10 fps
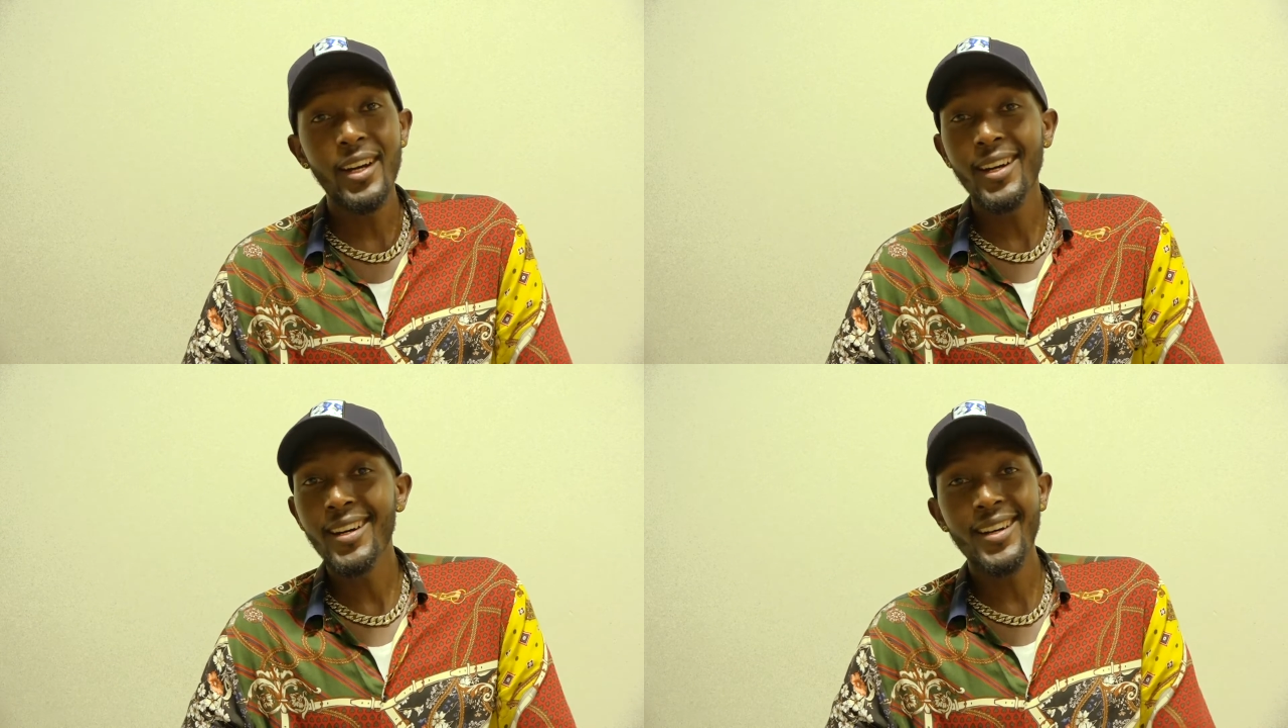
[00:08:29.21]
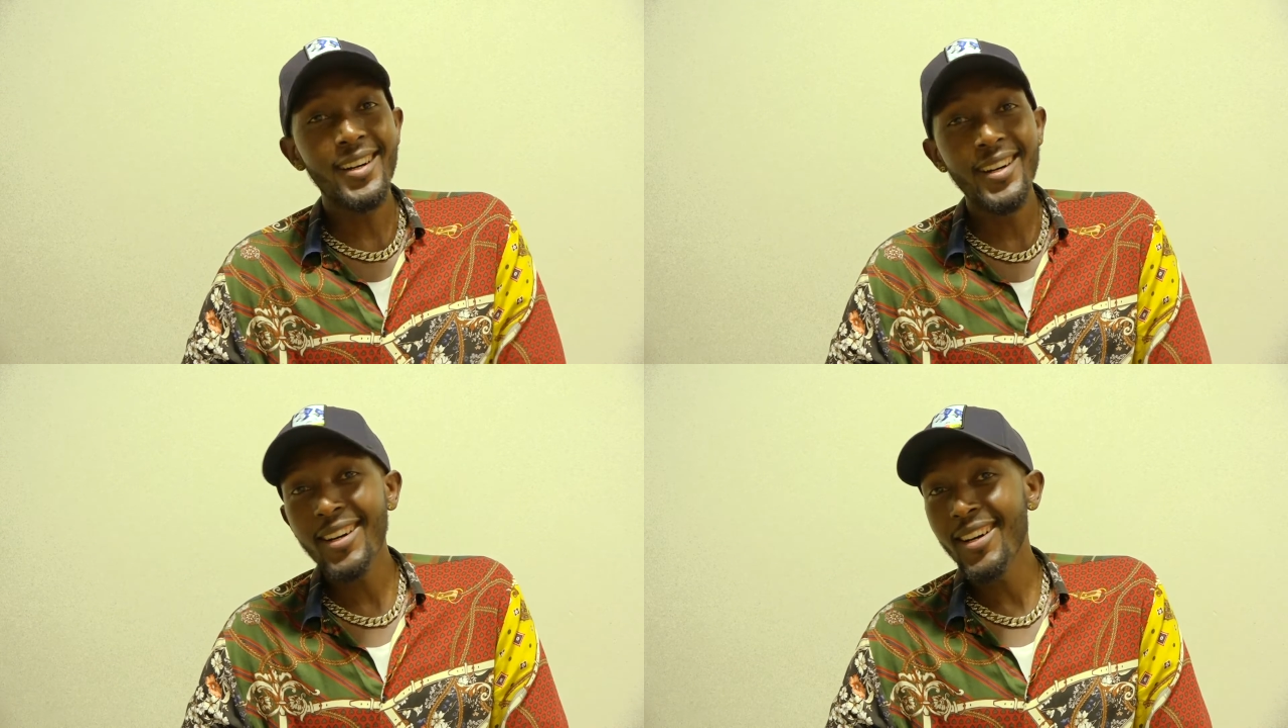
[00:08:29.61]

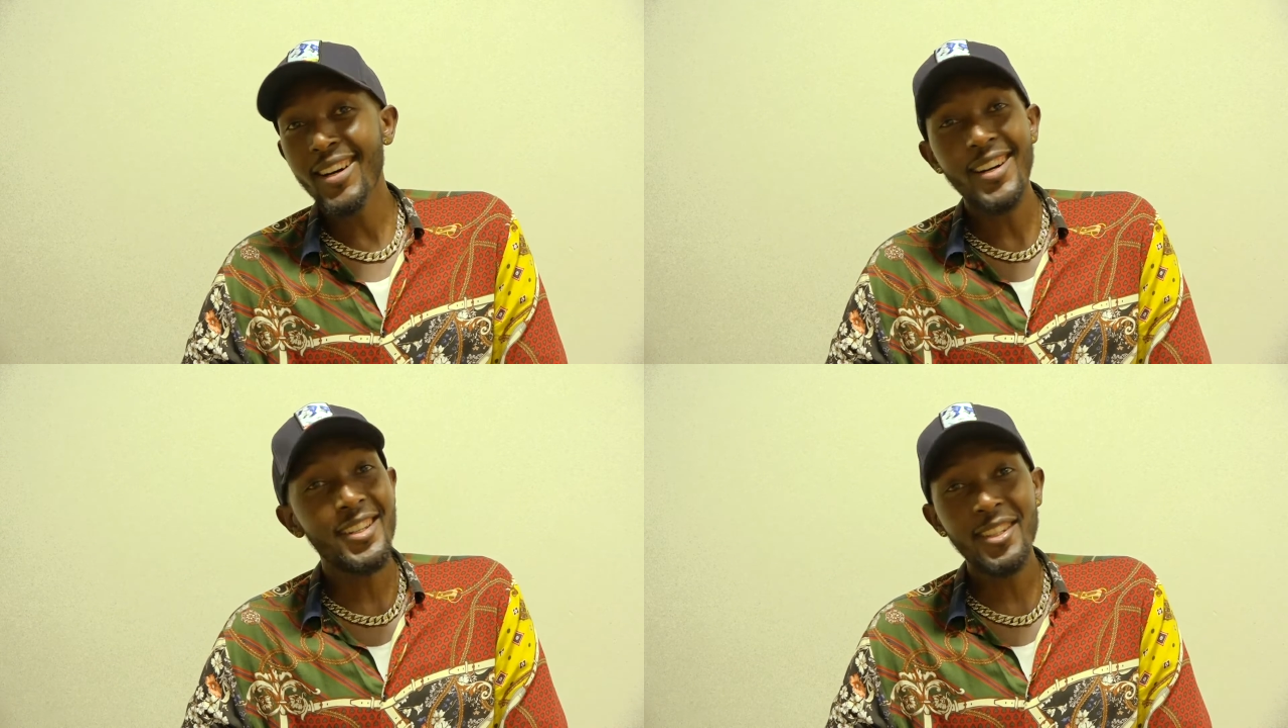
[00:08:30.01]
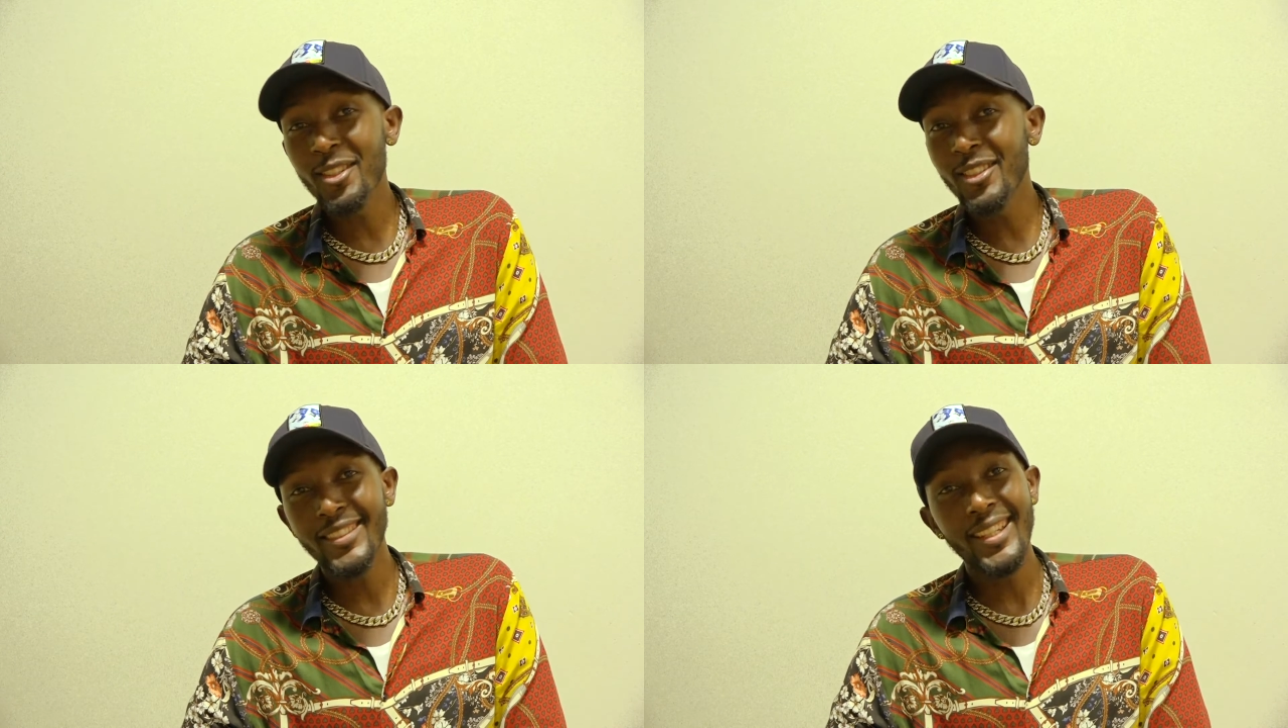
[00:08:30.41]
and
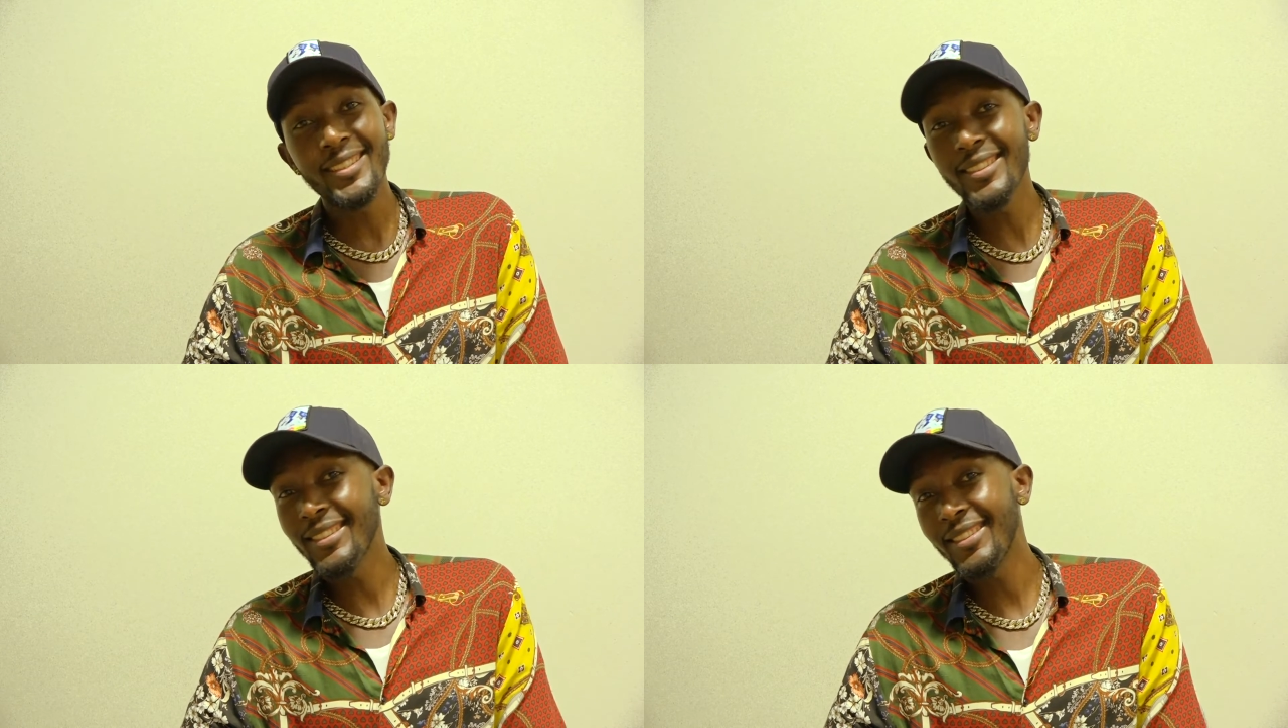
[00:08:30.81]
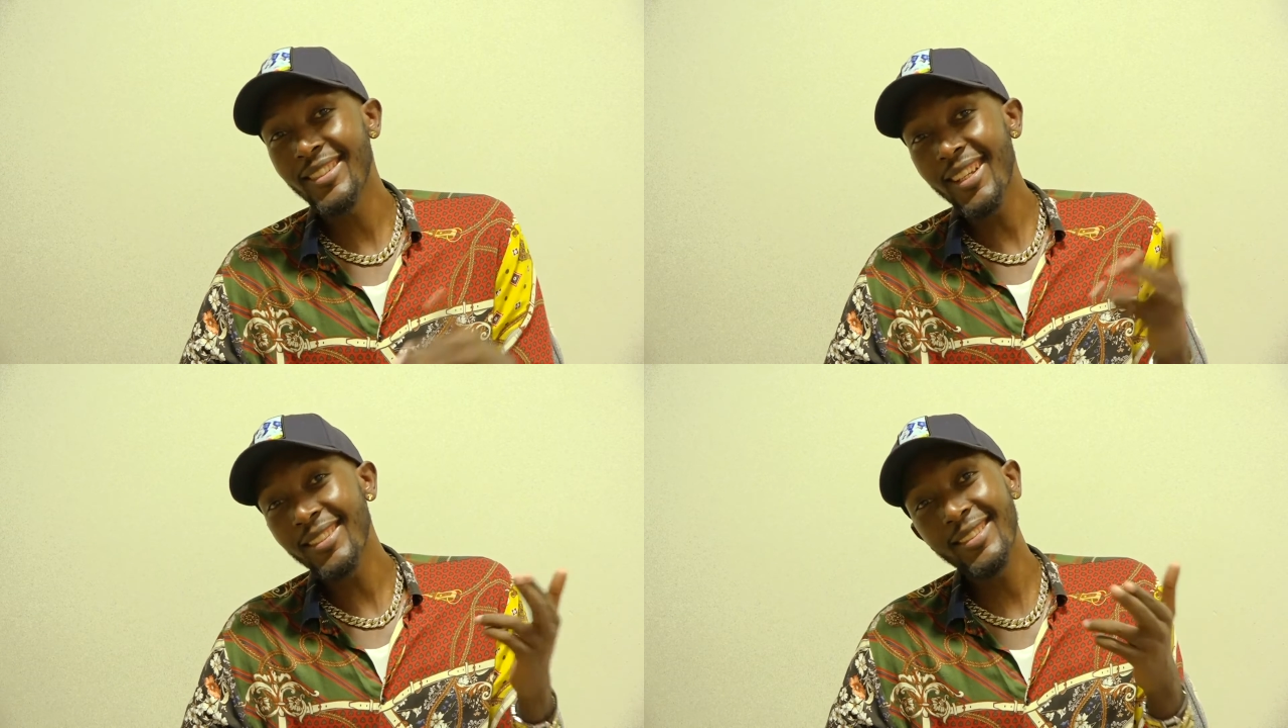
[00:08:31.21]
you taste
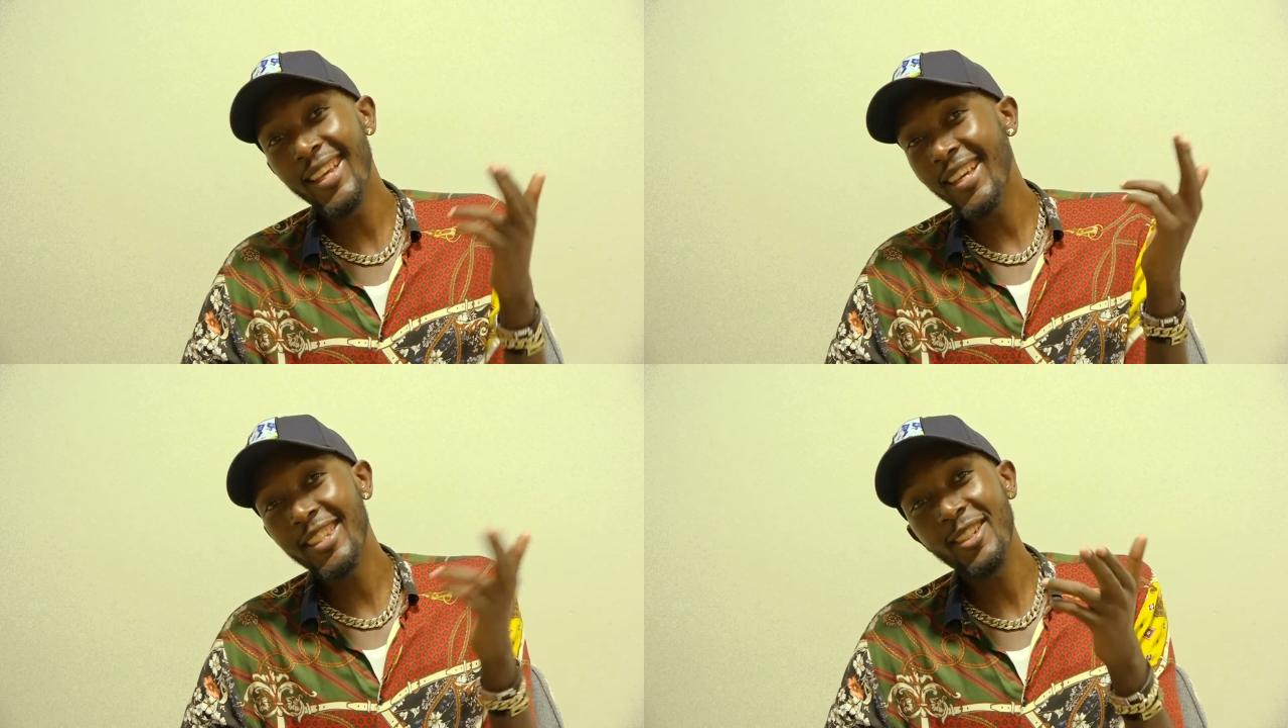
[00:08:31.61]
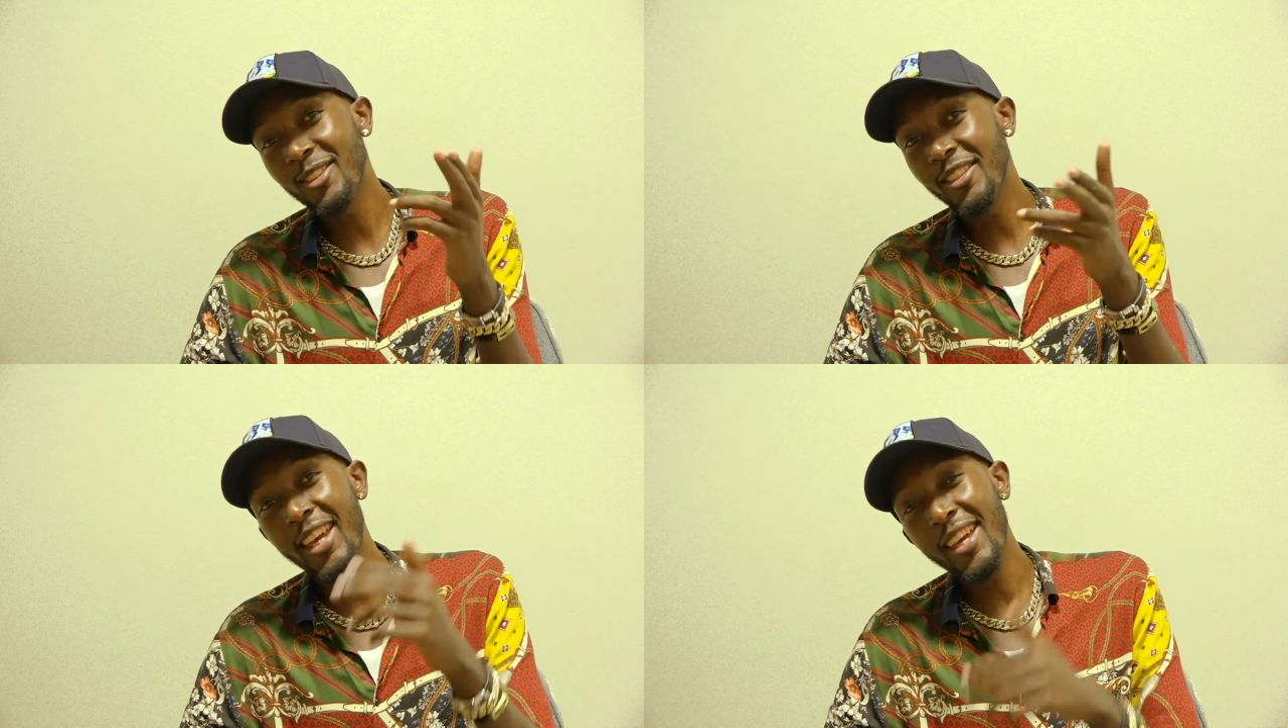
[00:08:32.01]
just like
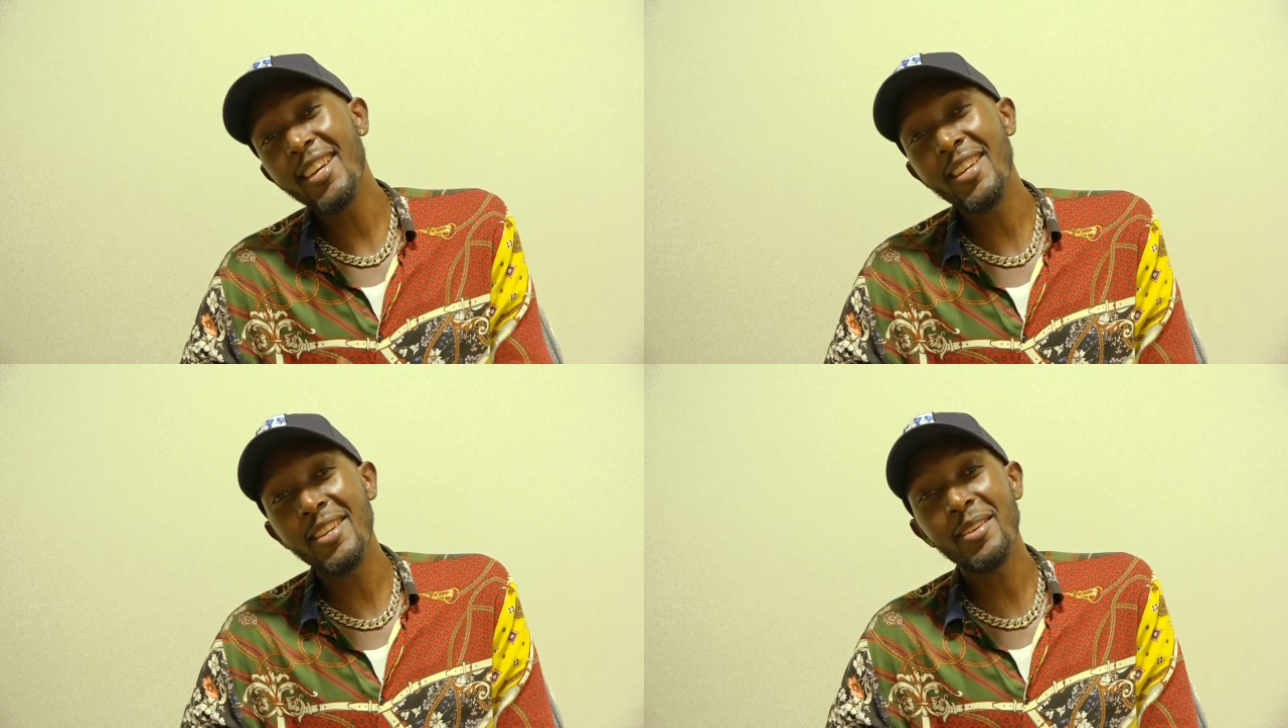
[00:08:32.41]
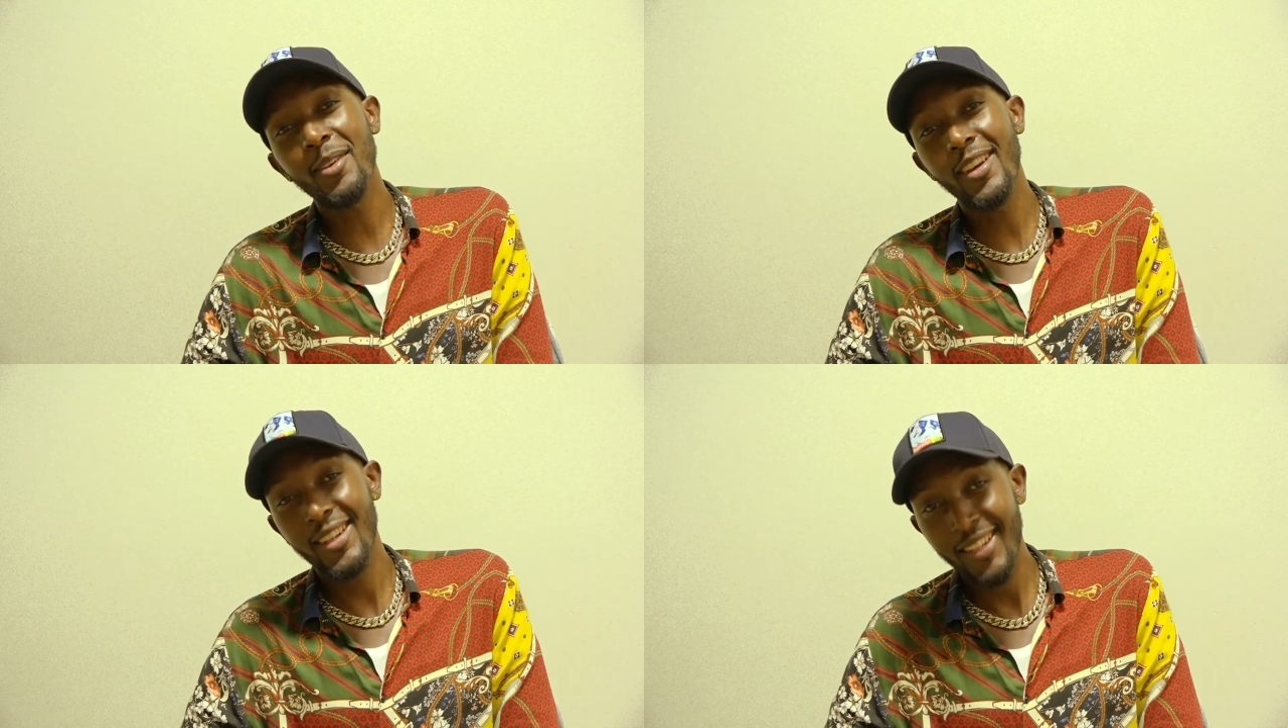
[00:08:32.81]
your
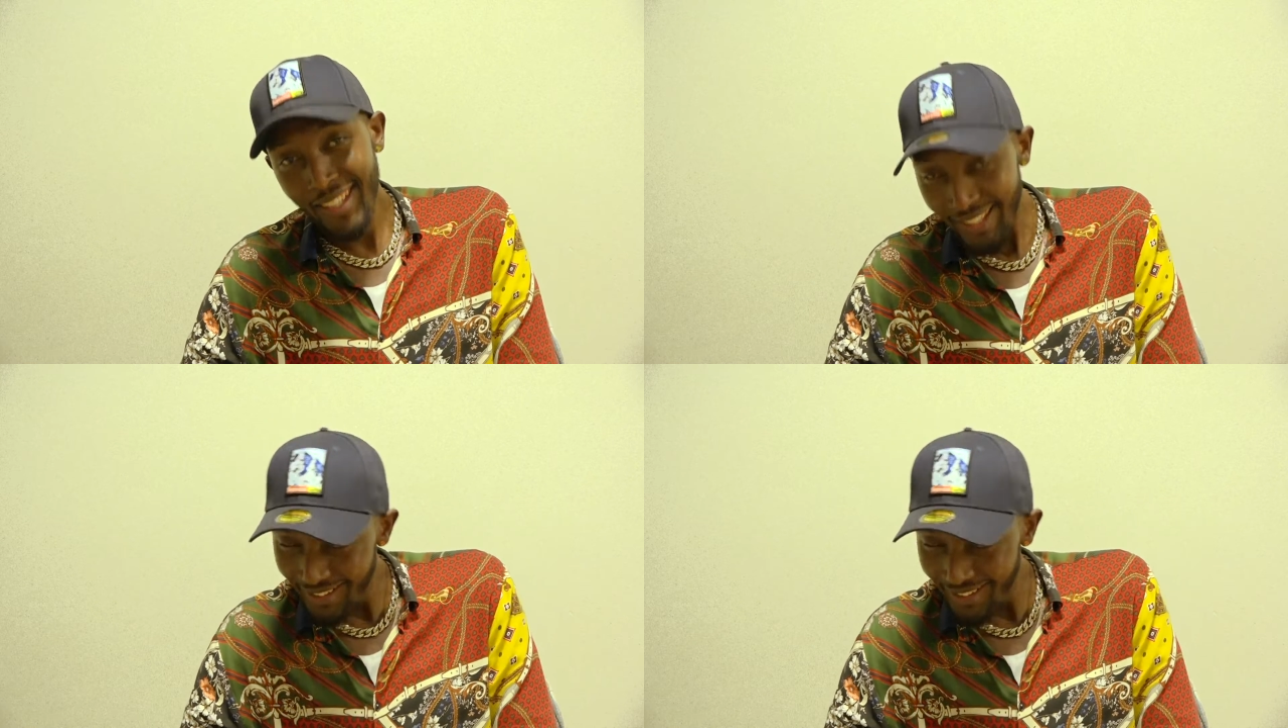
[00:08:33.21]
name,